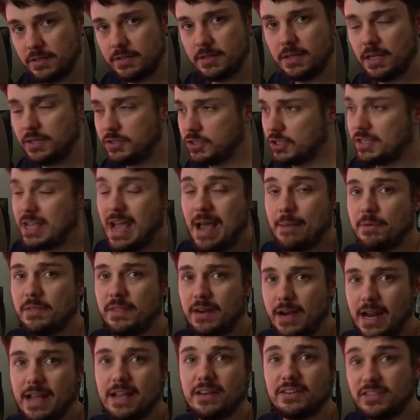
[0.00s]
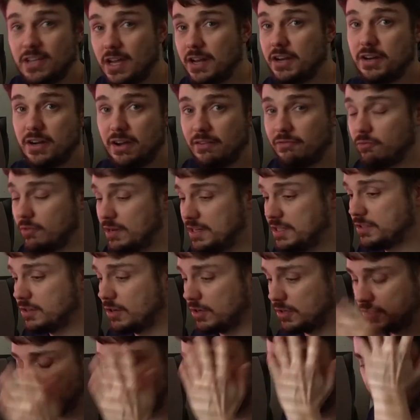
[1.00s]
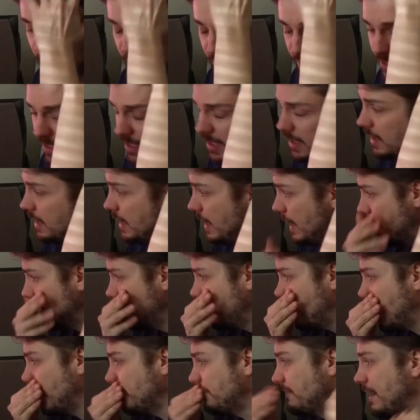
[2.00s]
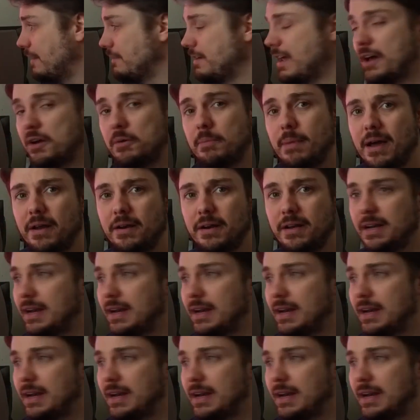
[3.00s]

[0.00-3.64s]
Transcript: It just happened that I had done enough research that I found out about it.